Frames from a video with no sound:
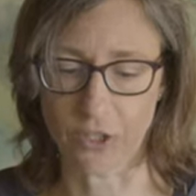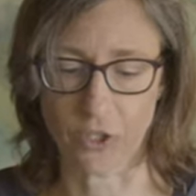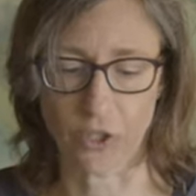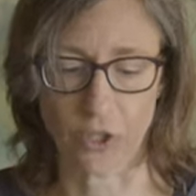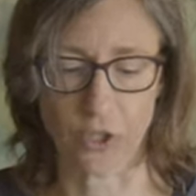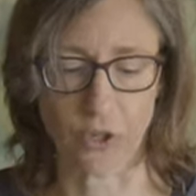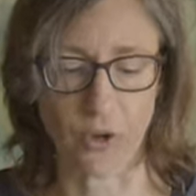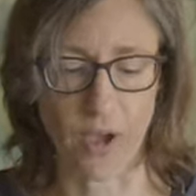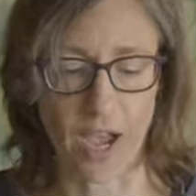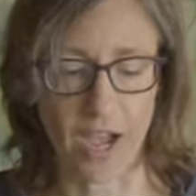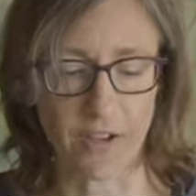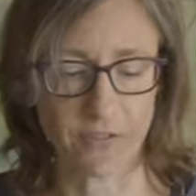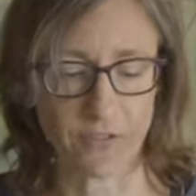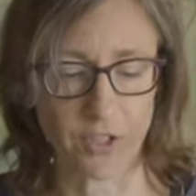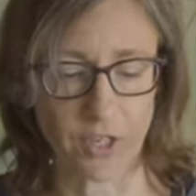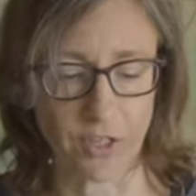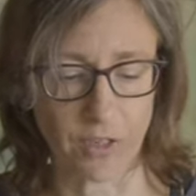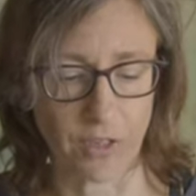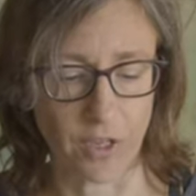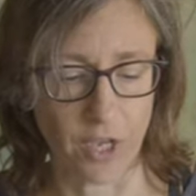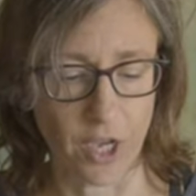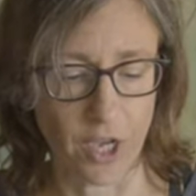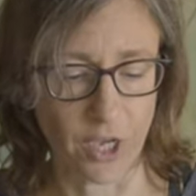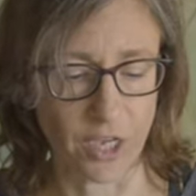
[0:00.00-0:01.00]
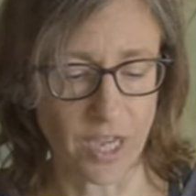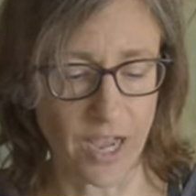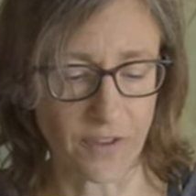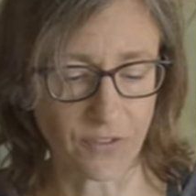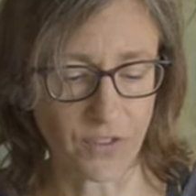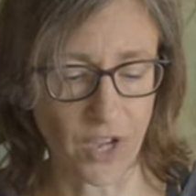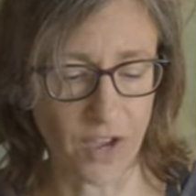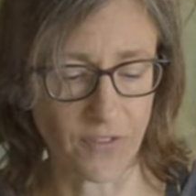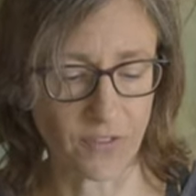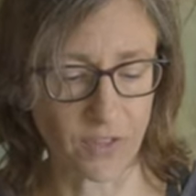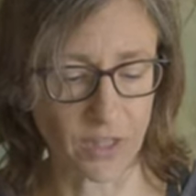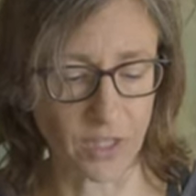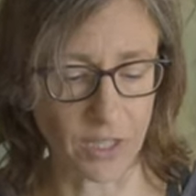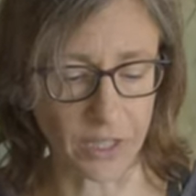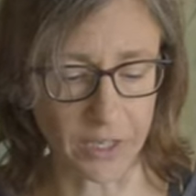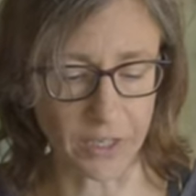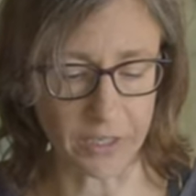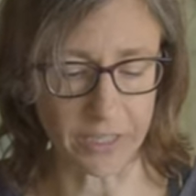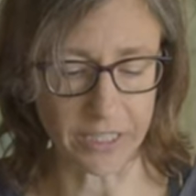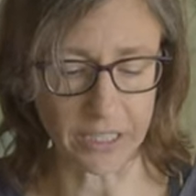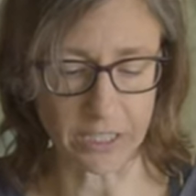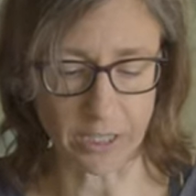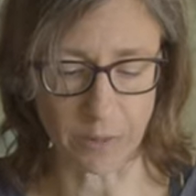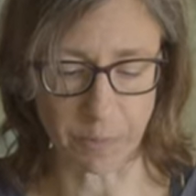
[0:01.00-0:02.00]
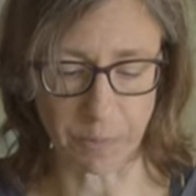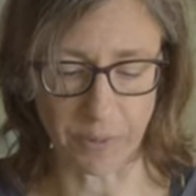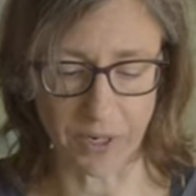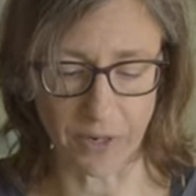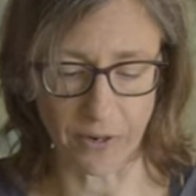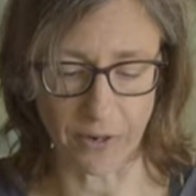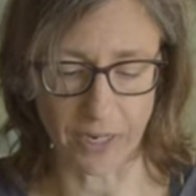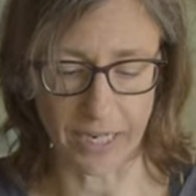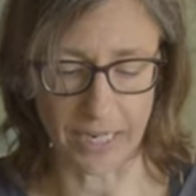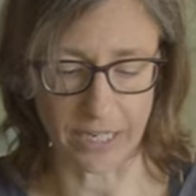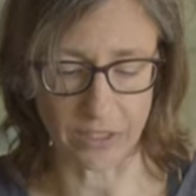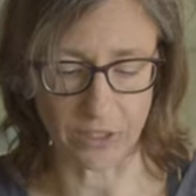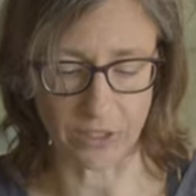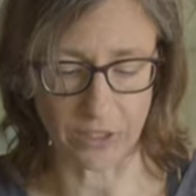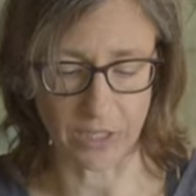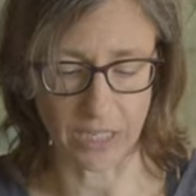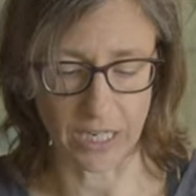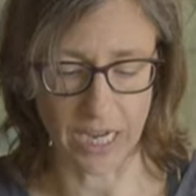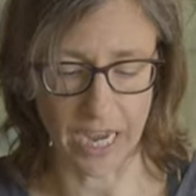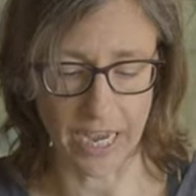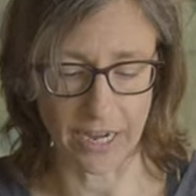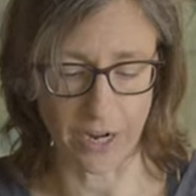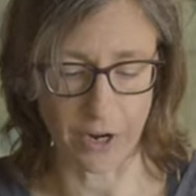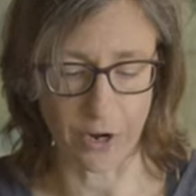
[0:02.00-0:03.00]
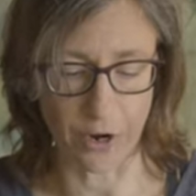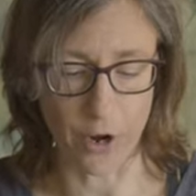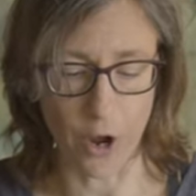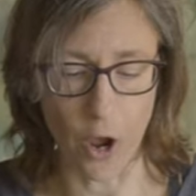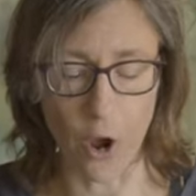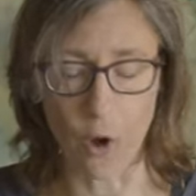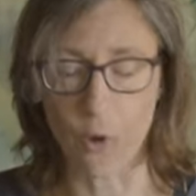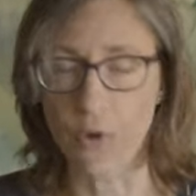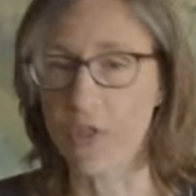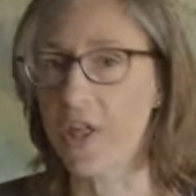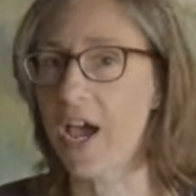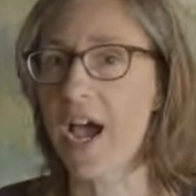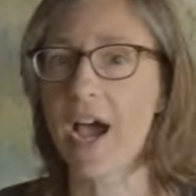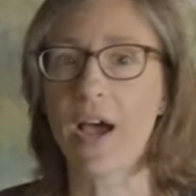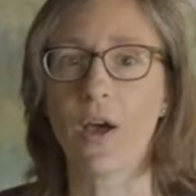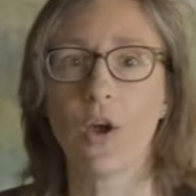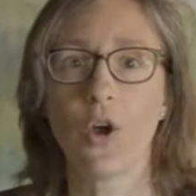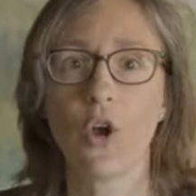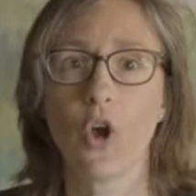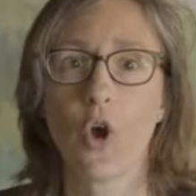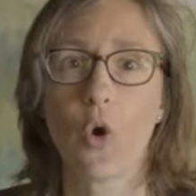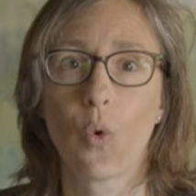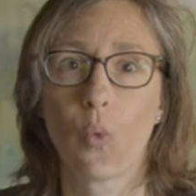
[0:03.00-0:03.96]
So you have to have a little experience to kind of know that